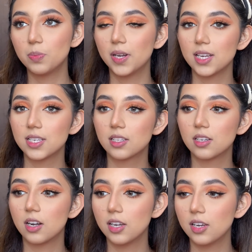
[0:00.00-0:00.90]
but I
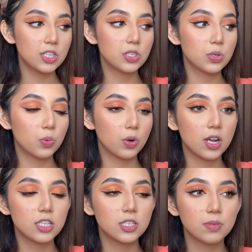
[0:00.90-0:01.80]
started
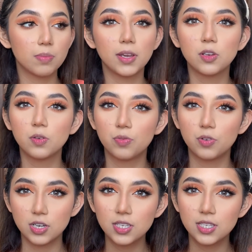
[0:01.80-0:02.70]
towards my
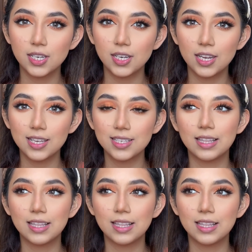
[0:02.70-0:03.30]
university days.